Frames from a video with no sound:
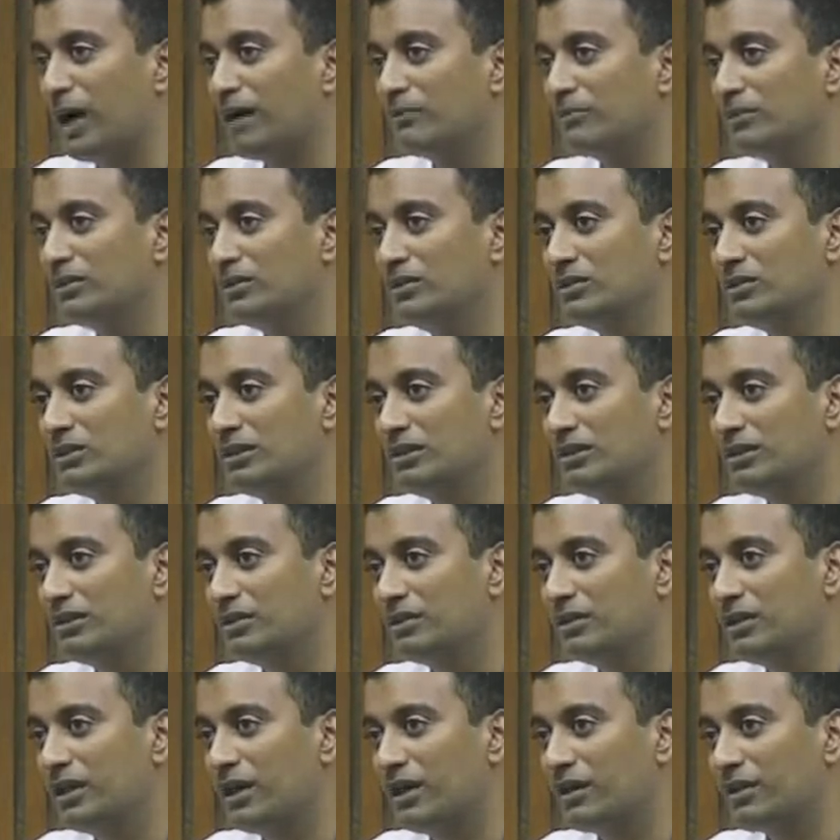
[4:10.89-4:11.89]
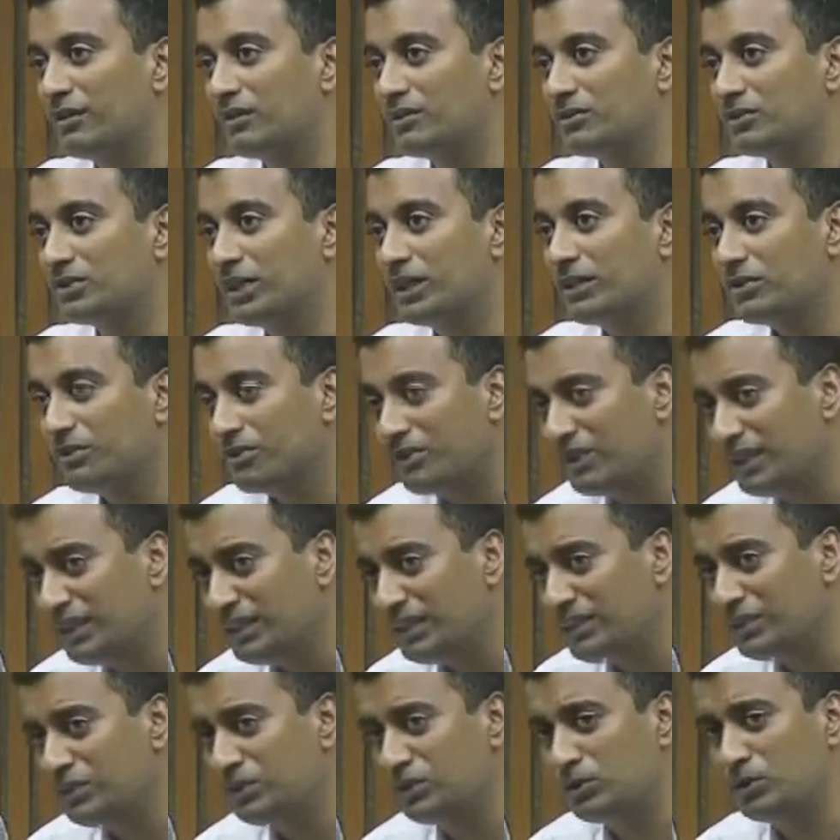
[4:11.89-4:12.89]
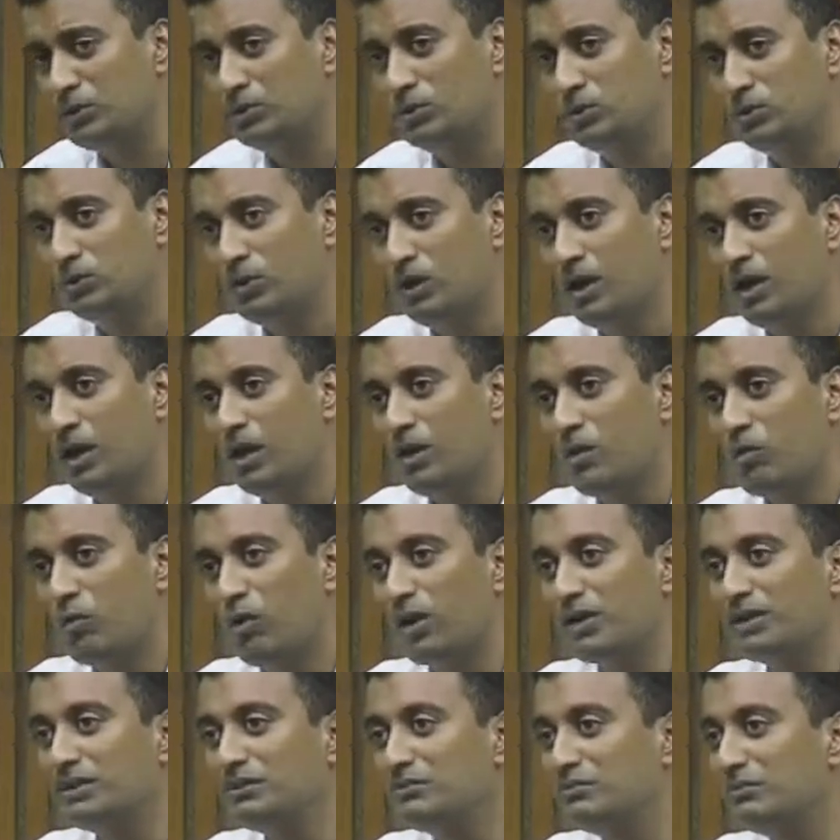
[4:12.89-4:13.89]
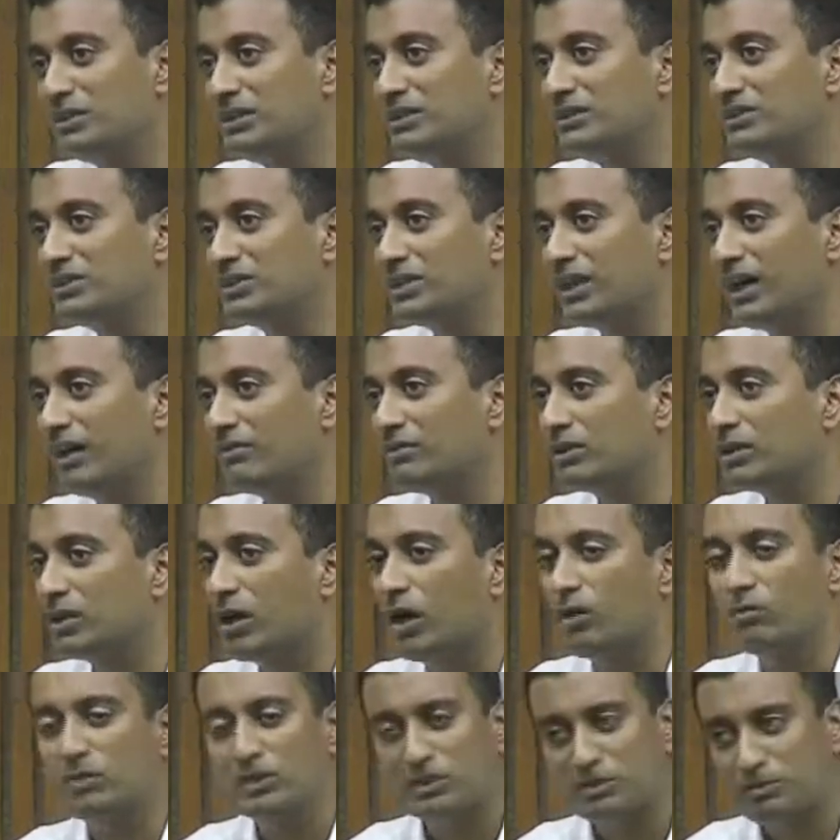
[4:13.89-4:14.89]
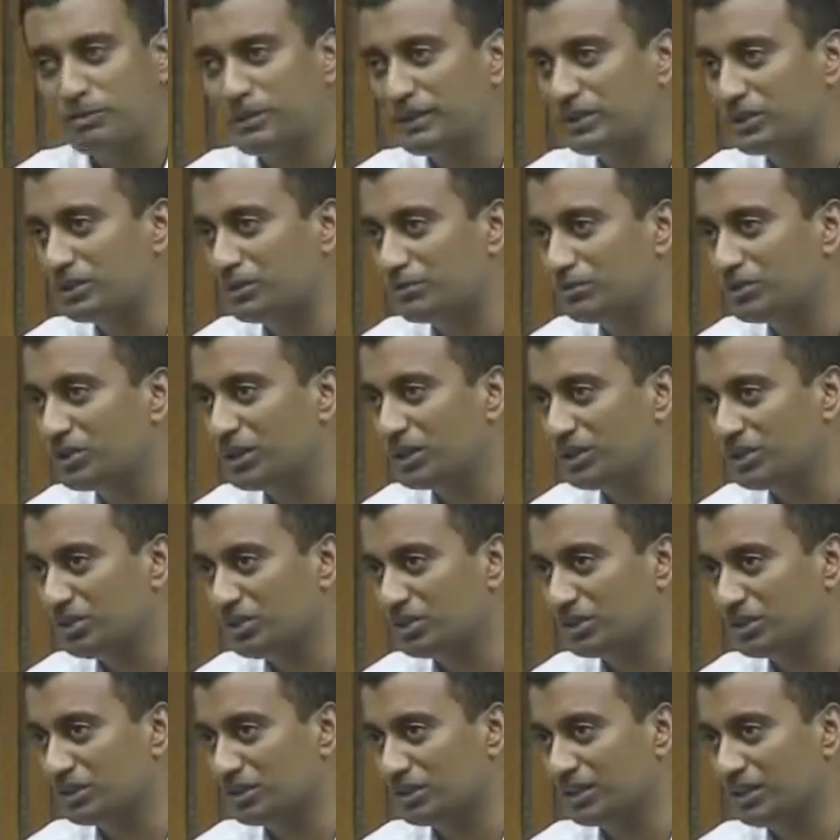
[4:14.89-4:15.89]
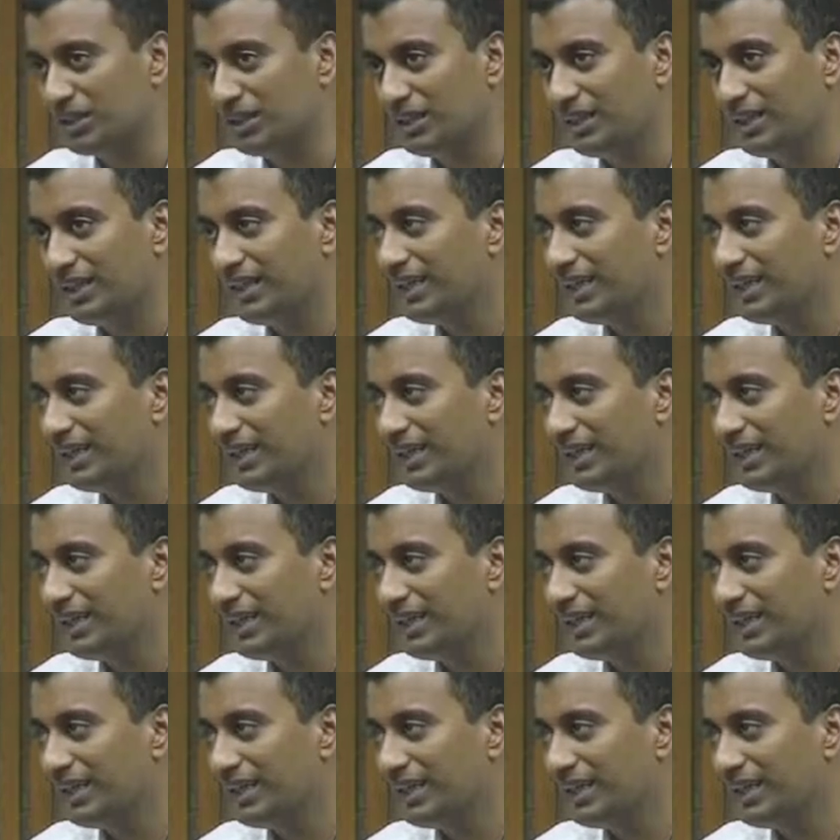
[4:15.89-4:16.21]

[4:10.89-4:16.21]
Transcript: I'm going to try to think through what it means to have a commons-based objection